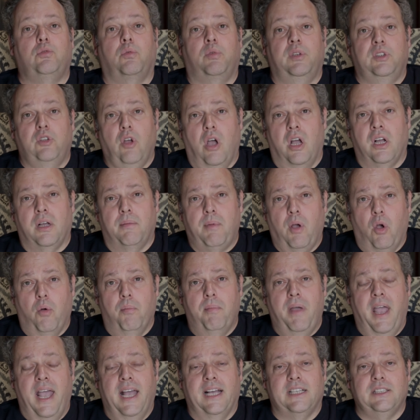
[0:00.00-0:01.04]
when we talk about
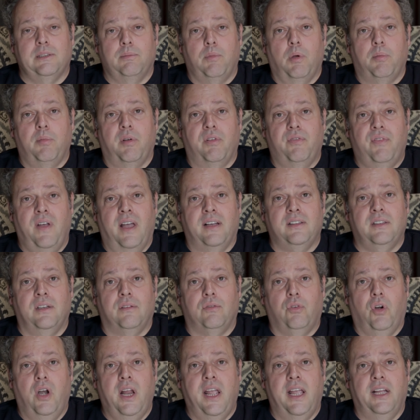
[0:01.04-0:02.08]
maximum
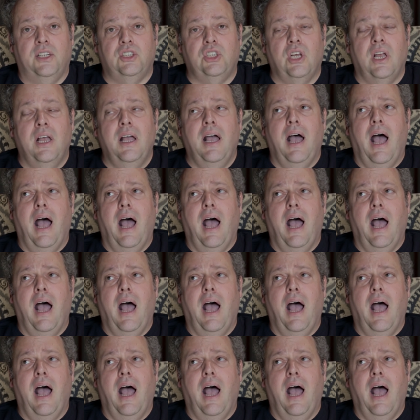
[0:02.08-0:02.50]
effective range,